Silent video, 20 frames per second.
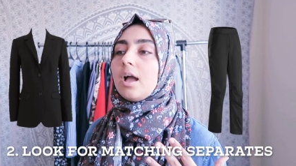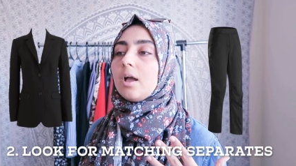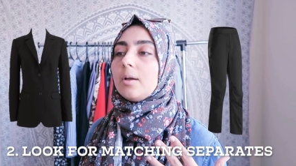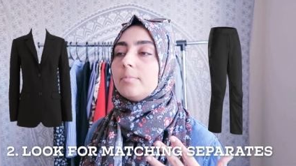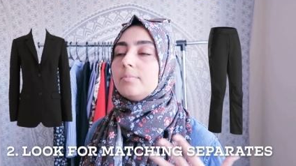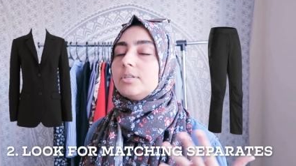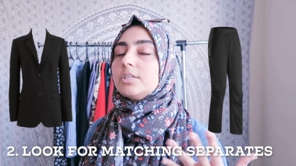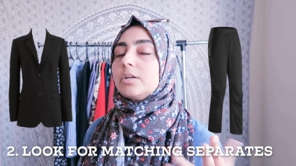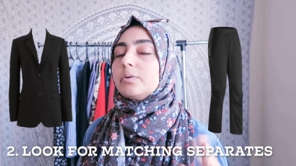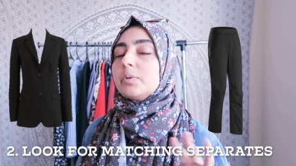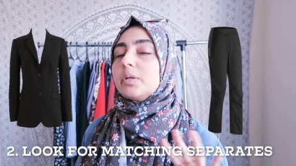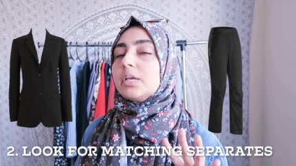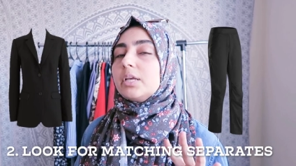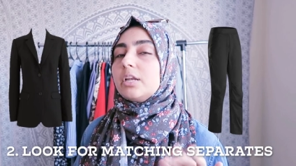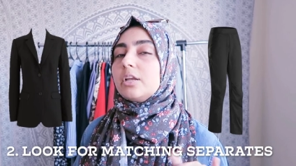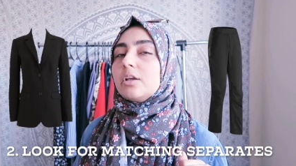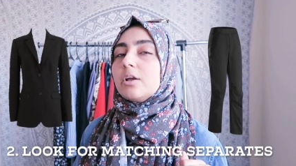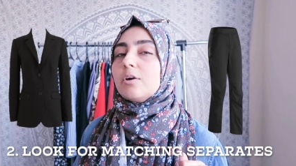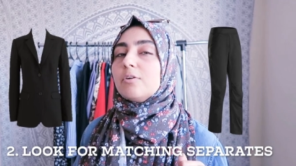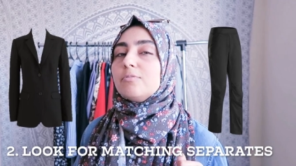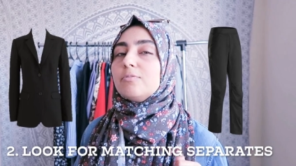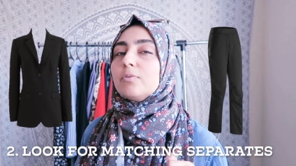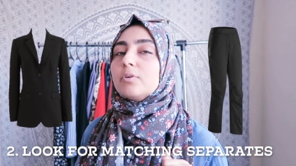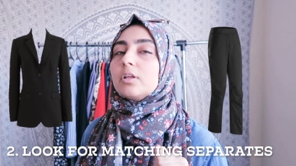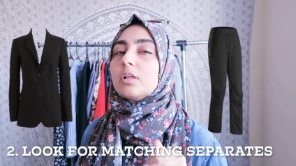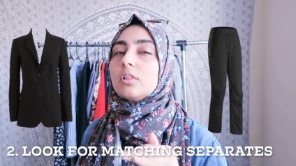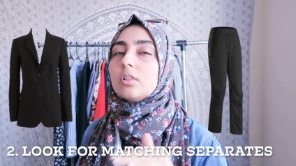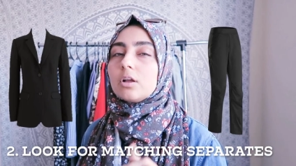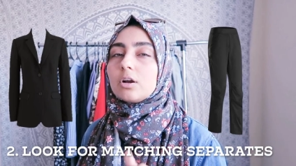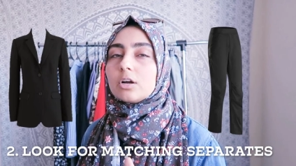I'm generally gonna go for
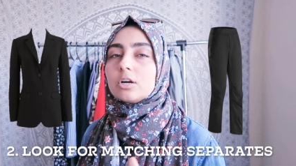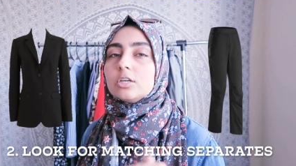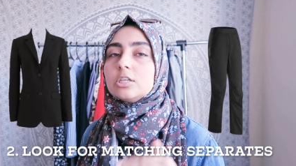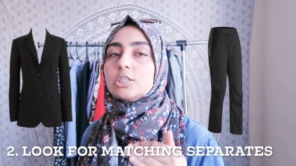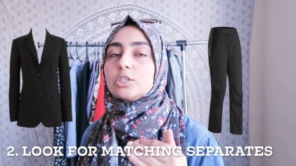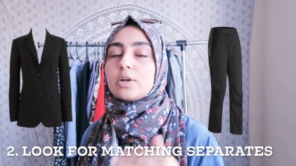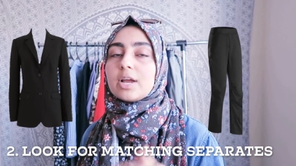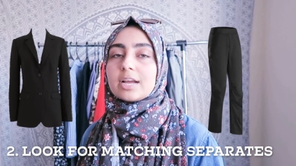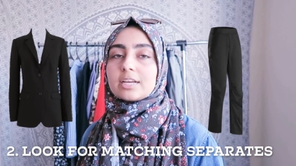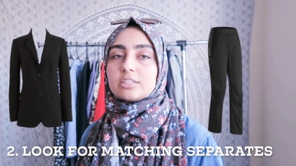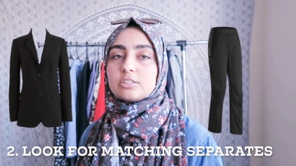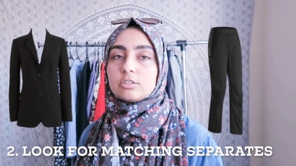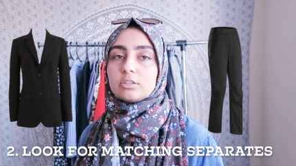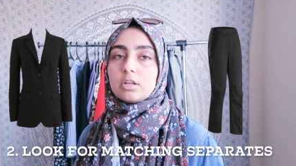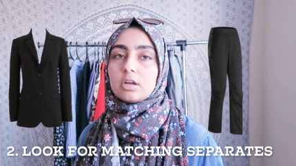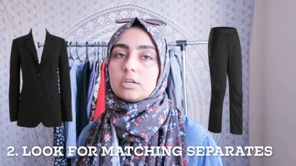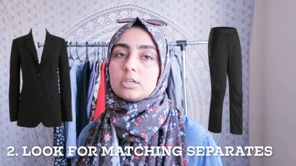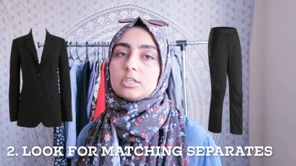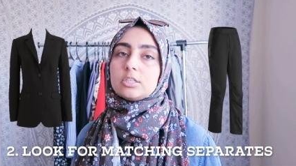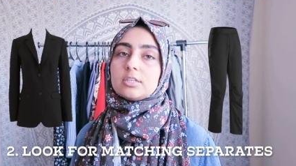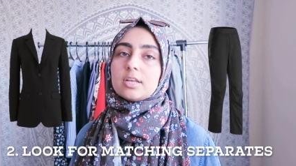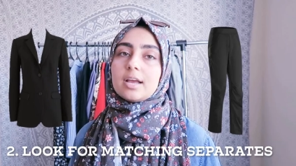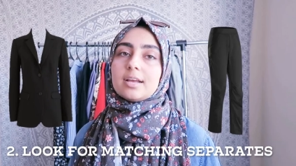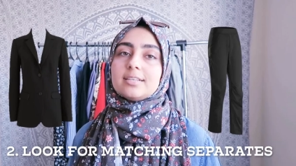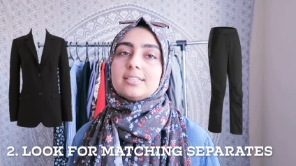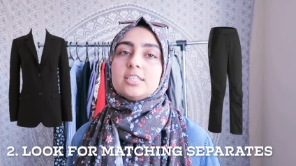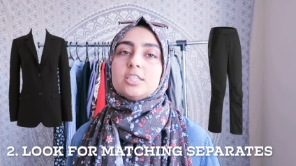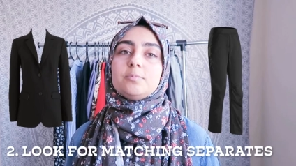the large or extra large size,